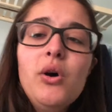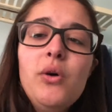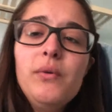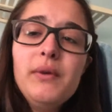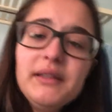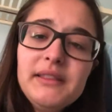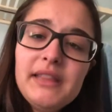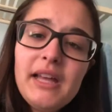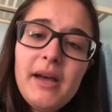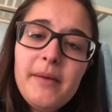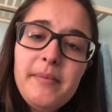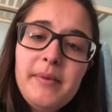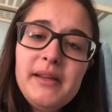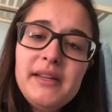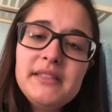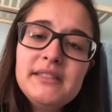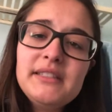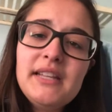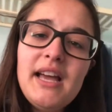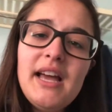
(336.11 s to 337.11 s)
with that
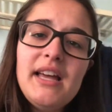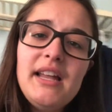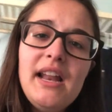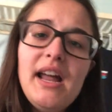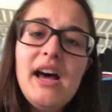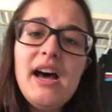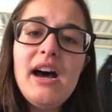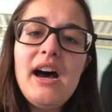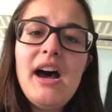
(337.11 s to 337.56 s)
being said,